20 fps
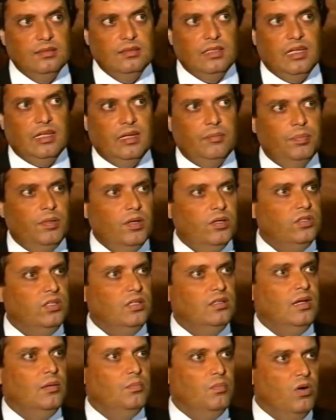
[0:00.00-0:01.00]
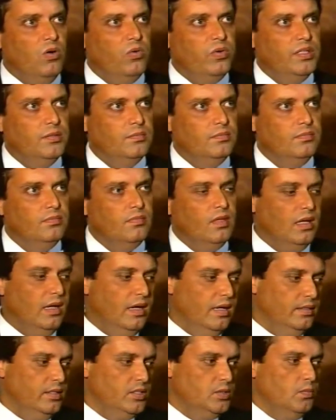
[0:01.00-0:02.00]
that abducted Amaury
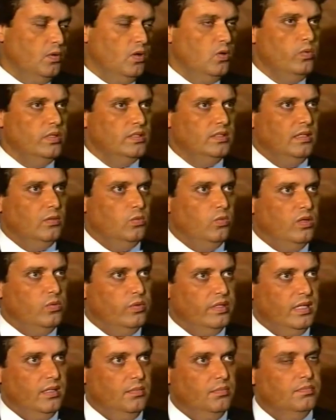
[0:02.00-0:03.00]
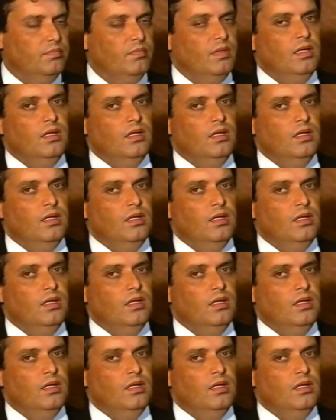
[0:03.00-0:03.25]
and the small ones that were with him